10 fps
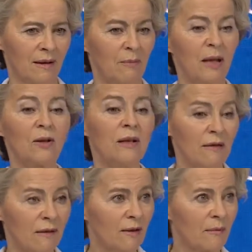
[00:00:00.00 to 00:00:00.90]
but on
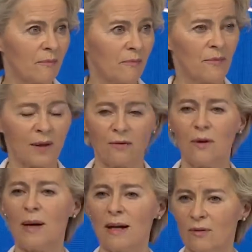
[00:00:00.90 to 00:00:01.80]
lithium for
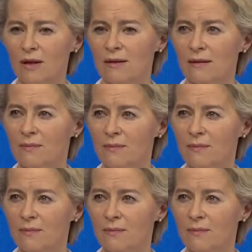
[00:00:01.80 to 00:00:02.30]
batteries,